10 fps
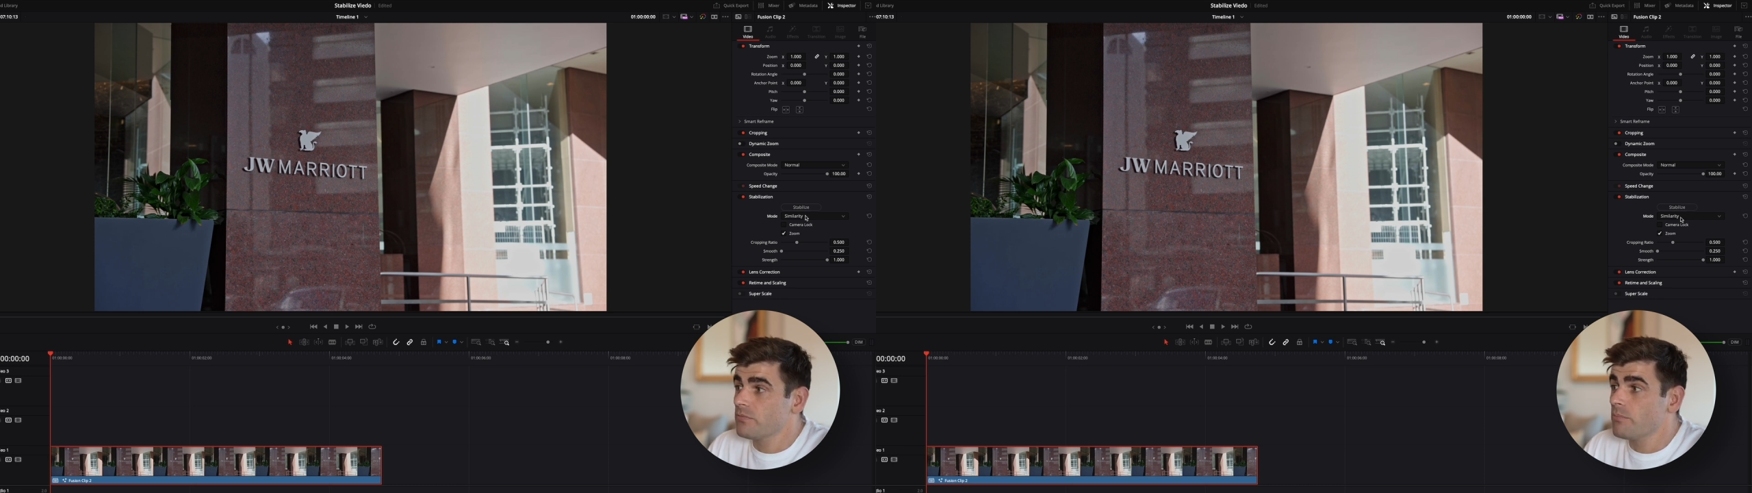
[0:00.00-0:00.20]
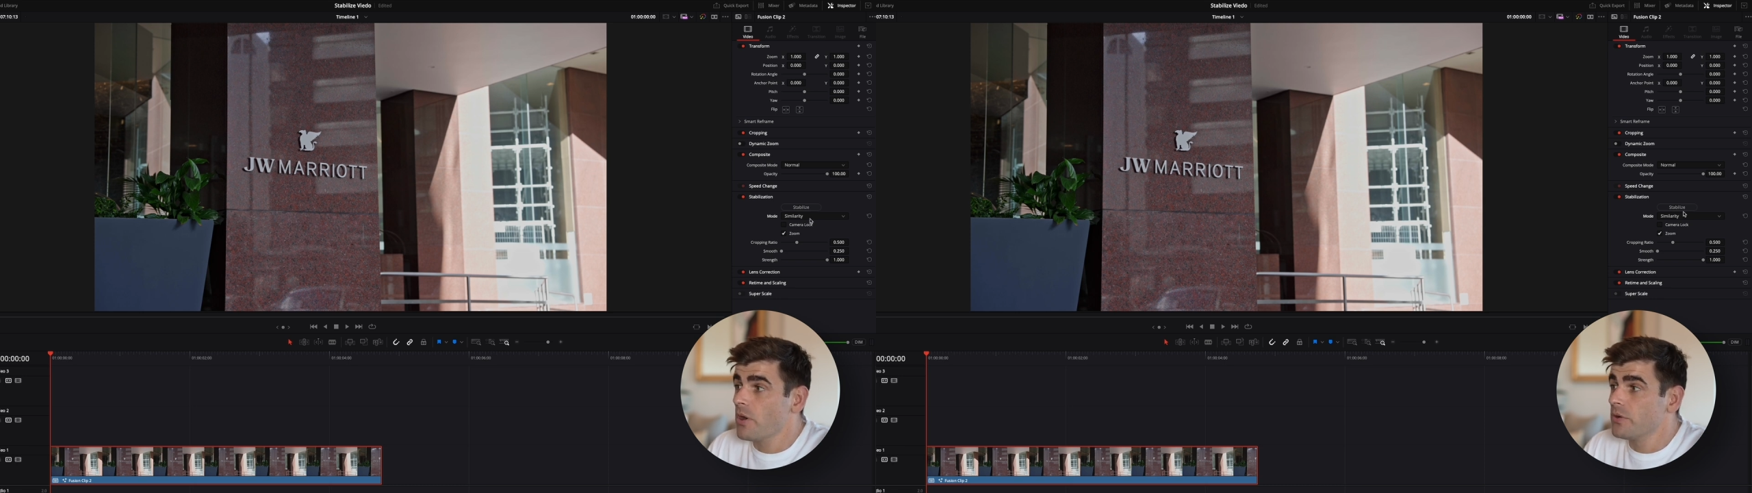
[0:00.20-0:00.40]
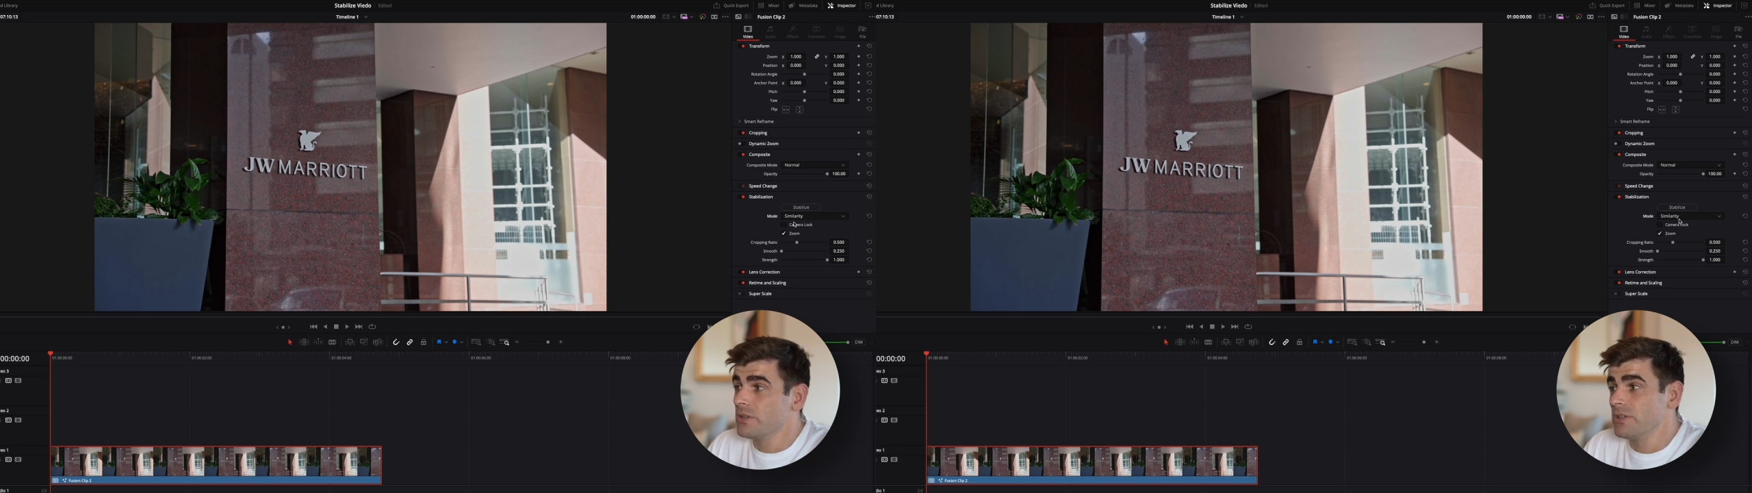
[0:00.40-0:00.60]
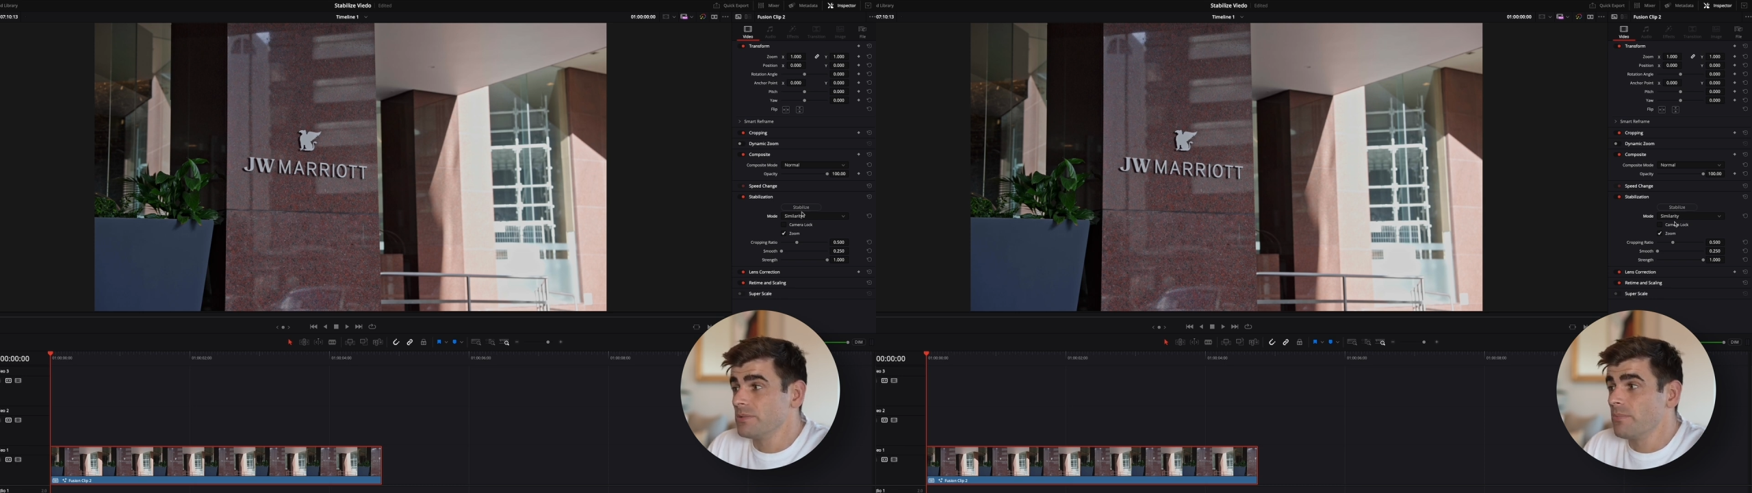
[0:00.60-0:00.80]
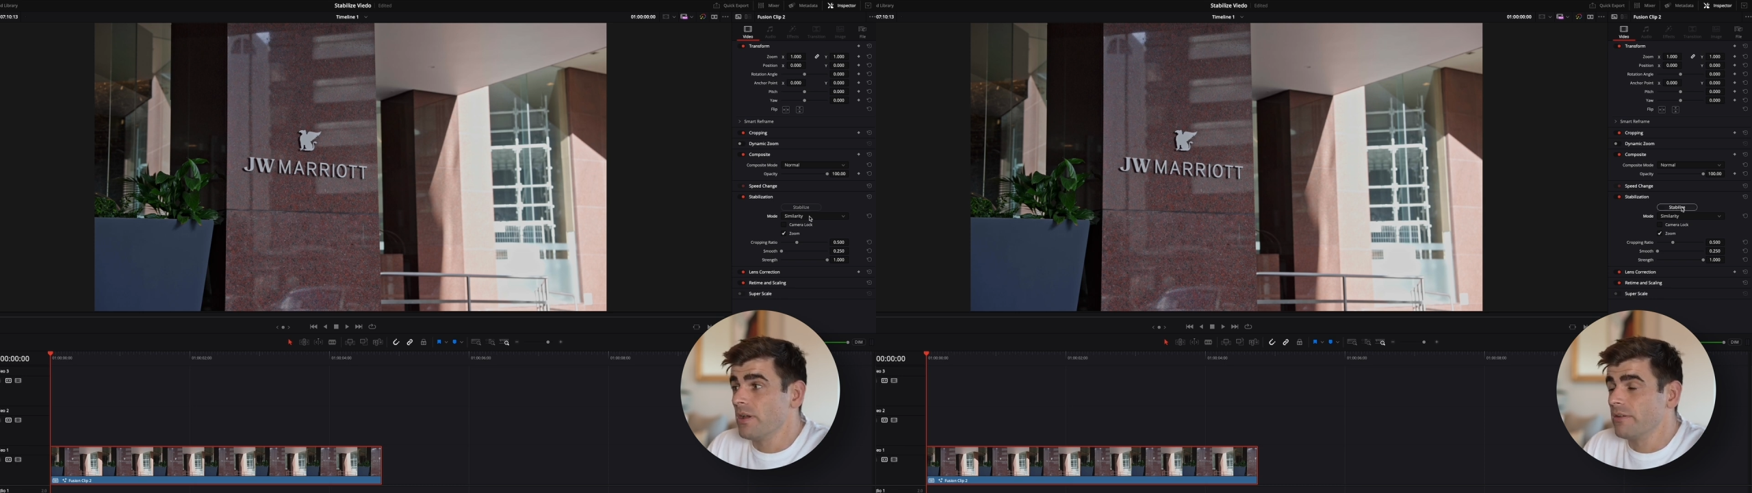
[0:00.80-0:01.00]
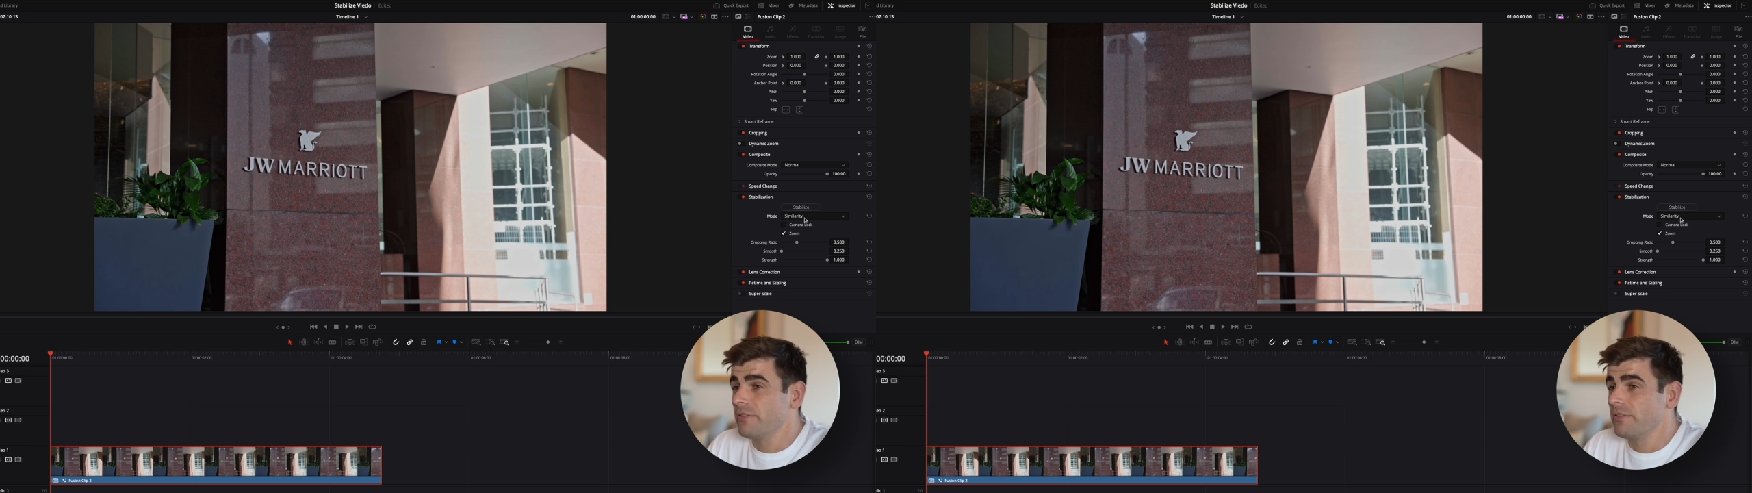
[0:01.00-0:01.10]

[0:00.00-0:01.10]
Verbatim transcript: mode is my